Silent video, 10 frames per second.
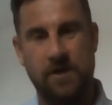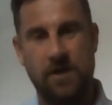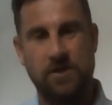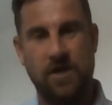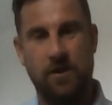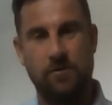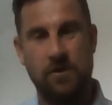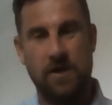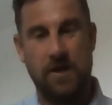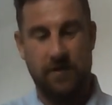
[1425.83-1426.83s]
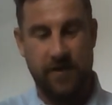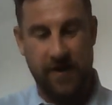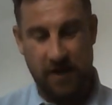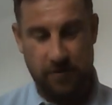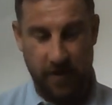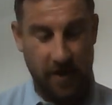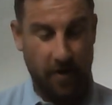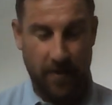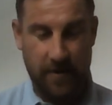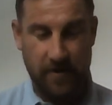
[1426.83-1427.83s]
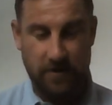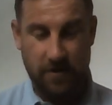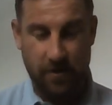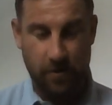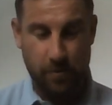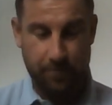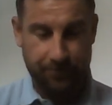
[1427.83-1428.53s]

So the next one I'm aiming to do